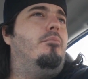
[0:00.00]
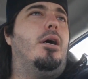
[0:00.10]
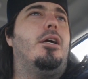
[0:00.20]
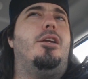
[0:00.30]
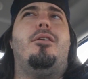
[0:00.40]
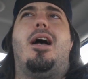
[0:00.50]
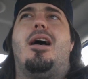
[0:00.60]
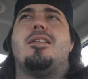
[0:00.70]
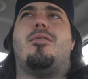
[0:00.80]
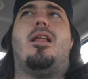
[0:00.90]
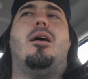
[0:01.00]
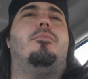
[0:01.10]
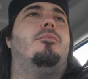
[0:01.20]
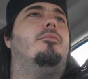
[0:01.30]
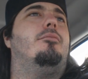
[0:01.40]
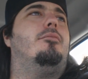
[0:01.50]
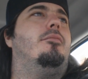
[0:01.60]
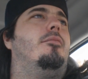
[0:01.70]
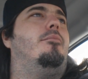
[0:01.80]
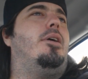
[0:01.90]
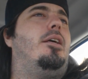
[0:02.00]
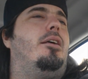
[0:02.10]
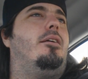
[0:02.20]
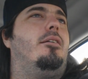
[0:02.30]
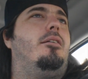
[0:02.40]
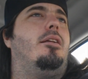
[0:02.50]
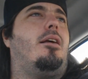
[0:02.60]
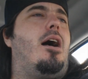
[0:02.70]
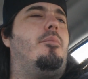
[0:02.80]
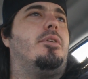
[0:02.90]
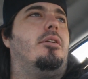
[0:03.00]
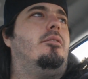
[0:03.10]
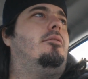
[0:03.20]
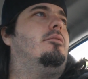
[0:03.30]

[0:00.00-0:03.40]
bug you guys while I'm being incompetent,